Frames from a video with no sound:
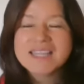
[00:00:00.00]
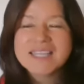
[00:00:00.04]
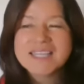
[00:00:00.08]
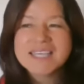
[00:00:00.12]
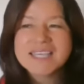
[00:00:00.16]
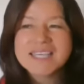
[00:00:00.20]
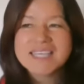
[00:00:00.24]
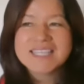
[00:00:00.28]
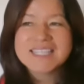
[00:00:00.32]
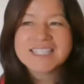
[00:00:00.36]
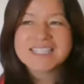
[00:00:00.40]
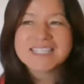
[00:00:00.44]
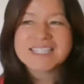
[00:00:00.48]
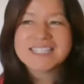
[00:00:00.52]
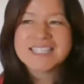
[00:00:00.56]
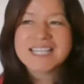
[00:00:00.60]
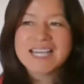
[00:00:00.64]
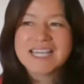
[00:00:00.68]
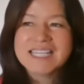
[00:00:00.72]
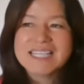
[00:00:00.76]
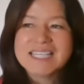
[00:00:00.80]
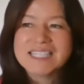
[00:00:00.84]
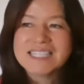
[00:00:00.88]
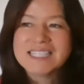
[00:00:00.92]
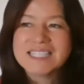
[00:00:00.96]
think it's
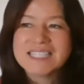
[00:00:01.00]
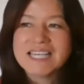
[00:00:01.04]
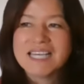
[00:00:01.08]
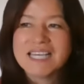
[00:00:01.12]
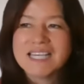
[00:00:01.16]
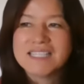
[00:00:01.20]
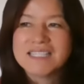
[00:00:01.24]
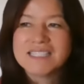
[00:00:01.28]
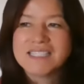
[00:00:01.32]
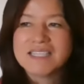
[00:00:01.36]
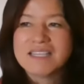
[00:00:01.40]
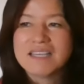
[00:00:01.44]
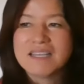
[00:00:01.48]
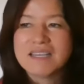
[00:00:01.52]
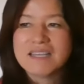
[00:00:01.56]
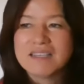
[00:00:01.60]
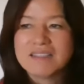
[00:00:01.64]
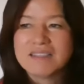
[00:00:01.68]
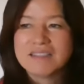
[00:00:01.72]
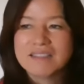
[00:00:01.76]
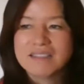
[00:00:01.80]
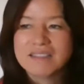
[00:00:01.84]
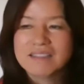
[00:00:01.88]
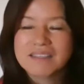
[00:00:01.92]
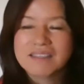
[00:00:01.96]
nice I
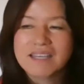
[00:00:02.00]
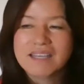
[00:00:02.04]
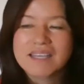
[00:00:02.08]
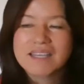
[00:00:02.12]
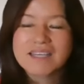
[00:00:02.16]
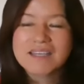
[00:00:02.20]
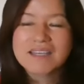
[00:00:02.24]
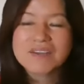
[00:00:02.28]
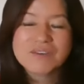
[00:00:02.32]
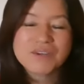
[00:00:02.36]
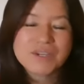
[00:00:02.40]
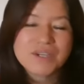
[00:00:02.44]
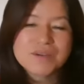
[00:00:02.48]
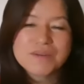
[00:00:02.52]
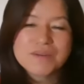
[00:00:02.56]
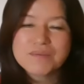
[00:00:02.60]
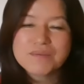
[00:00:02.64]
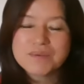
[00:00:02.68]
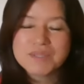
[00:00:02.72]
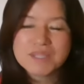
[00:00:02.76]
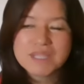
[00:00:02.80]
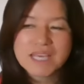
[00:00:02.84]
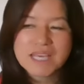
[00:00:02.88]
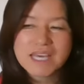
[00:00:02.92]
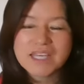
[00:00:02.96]
agree
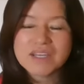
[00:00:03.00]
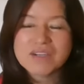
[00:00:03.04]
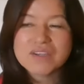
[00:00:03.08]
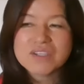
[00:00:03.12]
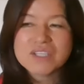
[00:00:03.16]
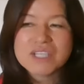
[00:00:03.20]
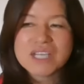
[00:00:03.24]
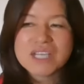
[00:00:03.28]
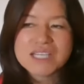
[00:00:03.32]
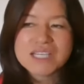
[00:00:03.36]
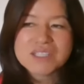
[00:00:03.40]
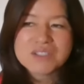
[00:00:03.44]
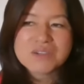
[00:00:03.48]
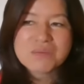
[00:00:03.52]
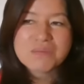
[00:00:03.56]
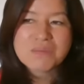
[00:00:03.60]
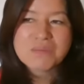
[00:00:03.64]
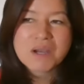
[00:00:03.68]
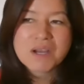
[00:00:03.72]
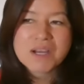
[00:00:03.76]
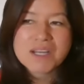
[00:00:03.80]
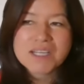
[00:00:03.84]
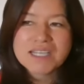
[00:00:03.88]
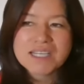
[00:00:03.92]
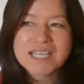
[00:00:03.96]
with the energizer
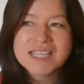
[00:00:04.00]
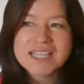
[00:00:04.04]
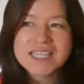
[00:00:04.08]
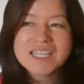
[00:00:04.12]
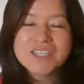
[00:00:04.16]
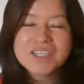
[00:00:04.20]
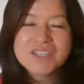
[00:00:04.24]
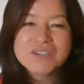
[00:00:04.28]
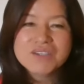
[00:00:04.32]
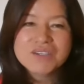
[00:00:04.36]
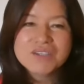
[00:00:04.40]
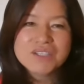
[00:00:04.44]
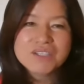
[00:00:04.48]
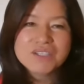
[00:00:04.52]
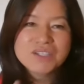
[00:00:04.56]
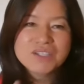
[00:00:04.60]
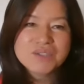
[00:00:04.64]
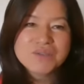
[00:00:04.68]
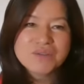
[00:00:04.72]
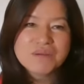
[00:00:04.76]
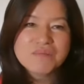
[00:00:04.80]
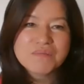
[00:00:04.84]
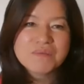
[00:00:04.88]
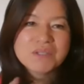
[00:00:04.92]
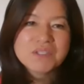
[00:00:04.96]
part, and I think you could
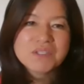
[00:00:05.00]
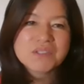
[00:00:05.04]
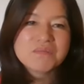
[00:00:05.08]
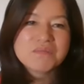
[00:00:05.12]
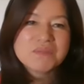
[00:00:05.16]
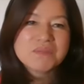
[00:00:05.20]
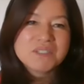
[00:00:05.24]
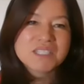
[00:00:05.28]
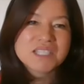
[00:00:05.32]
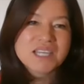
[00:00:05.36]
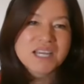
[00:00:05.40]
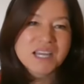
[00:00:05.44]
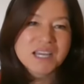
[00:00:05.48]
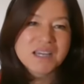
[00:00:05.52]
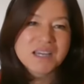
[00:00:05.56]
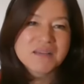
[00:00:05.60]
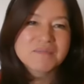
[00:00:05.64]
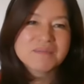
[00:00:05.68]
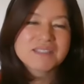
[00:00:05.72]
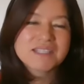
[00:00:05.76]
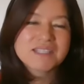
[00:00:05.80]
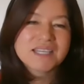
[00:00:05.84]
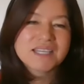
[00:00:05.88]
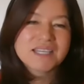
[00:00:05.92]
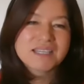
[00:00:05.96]
do it multiple
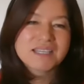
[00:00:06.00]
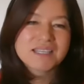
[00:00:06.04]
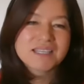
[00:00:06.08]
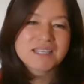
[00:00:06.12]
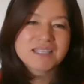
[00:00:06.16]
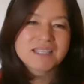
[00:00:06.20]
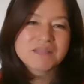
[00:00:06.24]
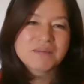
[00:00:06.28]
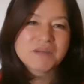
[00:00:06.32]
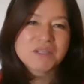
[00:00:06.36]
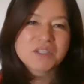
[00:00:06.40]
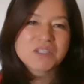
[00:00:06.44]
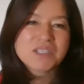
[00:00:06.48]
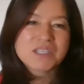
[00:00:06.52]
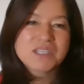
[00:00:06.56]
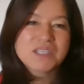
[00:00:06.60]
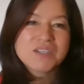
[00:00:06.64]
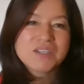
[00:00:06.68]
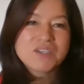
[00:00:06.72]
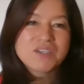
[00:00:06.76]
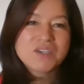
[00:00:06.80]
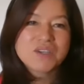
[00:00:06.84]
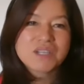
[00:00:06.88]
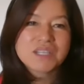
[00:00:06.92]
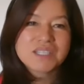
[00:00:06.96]
times, like especially
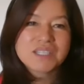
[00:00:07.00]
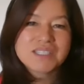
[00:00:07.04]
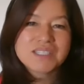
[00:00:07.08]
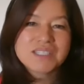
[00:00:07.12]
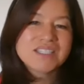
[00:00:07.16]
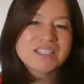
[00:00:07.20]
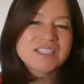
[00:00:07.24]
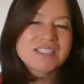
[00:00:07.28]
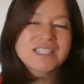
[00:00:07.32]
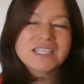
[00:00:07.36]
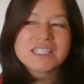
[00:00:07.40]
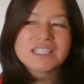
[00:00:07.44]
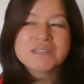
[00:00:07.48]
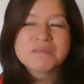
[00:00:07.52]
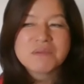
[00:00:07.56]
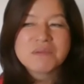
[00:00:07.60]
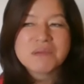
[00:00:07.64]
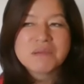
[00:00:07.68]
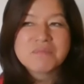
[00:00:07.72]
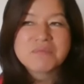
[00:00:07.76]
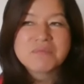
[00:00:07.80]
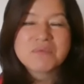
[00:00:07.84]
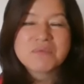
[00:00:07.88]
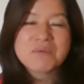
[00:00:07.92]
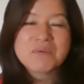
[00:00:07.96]
because it just gets
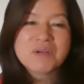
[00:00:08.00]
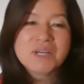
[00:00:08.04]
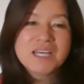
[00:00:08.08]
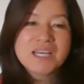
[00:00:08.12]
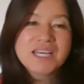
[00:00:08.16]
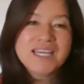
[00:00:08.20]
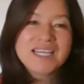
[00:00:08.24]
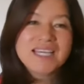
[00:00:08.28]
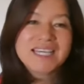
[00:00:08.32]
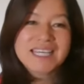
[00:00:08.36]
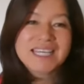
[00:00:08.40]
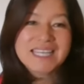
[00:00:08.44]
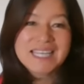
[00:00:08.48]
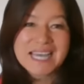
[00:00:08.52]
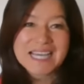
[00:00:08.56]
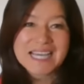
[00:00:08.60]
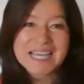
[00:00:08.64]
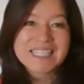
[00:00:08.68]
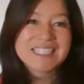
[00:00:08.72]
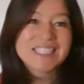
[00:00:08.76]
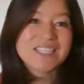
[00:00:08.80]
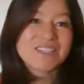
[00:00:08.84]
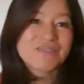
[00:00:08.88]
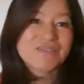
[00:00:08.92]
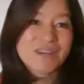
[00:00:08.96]
people
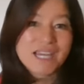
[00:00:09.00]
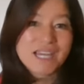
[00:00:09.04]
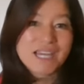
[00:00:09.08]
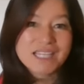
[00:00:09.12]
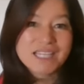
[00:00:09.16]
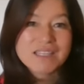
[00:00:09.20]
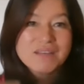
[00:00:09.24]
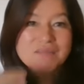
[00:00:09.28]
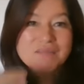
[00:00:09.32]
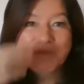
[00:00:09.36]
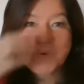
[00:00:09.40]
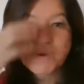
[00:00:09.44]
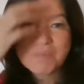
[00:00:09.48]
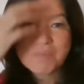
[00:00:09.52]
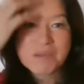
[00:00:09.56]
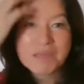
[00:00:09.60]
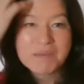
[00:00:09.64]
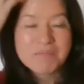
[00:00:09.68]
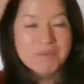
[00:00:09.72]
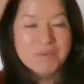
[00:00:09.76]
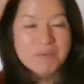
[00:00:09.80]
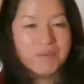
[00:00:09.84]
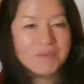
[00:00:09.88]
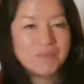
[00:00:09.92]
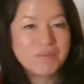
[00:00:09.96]
connected, right? The more
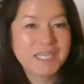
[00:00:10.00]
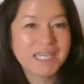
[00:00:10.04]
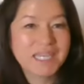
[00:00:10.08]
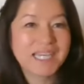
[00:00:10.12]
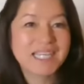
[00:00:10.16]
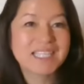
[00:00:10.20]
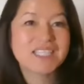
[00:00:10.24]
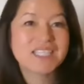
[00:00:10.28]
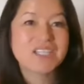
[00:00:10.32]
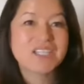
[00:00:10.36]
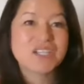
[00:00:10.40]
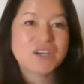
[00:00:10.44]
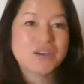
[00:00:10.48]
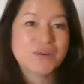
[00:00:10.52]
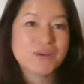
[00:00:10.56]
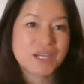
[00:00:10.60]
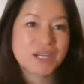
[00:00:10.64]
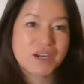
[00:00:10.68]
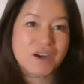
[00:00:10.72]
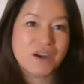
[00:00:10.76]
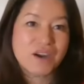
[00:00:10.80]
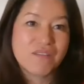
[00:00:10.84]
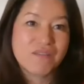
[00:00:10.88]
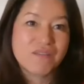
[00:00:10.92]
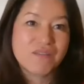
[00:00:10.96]
people we get to know at
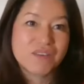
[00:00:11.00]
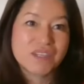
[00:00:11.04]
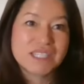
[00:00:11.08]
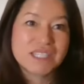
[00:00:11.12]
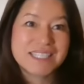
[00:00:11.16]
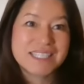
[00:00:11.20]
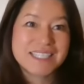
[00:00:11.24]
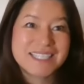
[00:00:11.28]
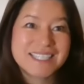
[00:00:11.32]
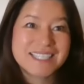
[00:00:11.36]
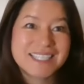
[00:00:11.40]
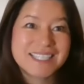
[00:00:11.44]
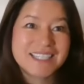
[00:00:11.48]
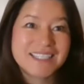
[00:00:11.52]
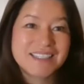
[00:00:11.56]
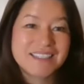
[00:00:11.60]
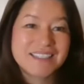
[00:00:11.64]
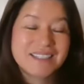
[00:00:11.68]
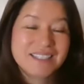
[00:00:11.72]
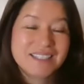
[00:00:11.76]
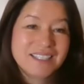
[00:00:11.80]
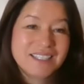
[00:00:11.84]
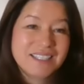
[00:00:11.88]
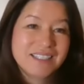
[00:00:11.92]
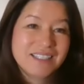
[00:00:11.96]
conferences and
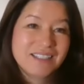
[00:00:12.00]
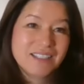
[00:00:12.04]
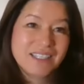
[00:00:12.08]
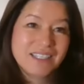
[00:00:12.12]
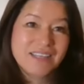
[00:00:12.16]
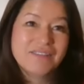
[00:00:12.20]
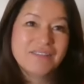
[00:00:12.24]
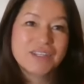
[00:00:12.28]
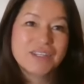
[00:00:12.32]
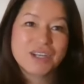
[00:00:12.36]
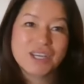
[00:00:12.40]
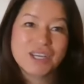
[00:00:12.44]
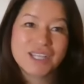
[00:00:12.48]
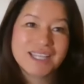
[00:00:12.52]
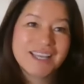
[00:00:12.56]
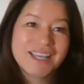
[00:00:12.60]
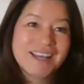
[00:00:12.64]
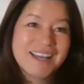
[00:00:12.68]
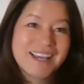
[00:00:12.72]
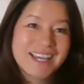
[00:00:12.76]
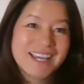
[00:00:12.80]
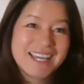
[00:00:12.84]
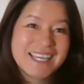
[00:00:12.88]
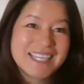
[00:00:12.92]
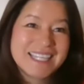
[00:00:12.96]
even
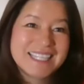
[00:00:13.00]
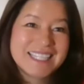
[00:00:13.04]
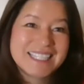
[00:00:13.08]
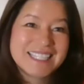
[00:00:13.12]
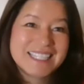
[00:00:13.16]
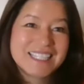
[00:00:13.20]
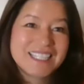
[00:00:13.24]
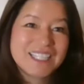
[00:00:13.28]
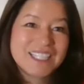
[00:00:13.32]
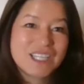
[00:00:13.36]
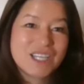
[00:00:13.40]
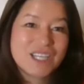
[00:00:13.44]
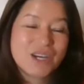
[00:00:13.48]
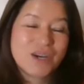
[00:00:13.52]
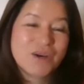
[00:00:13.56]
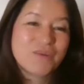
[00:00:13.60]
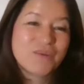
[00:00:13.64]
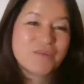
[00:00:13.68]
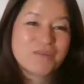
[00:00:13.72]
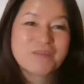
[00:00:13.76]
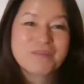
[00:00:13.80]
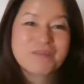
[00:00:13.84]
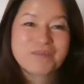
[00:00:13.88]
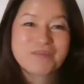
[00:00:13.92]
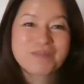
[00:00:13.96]
online,
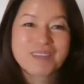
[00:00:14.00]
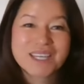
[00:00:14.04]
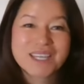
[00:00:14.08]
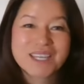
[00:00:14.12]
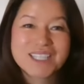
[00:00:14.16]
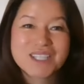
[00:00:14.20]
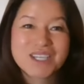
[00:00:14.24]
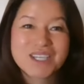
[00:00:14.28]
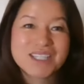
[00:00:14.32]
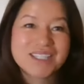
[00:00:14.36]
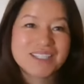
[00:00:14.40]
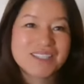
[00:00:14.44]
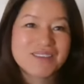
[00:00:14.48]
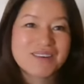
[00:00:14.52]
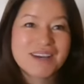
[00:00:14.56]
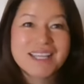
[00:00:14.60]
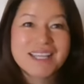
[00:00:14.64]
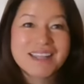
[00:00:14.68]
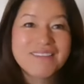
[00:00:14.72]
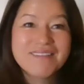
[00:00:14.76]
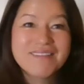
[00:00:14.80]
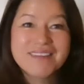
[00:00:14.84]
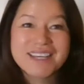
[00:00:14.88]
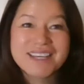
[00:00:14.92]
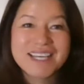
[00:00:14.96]
it's good. So I
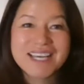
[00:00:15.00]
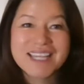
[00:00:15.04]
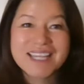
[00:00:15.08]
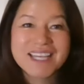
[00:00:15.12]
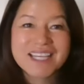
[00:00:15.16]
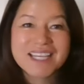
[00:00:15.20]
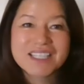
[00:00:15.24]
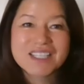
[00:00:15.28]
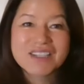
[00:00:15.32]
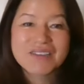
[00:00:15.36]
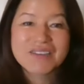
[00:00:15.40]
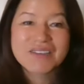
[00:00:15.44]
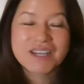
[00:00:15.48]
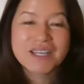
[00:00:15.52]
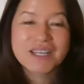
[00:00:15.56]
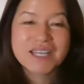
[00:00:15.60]
love it. I think it's a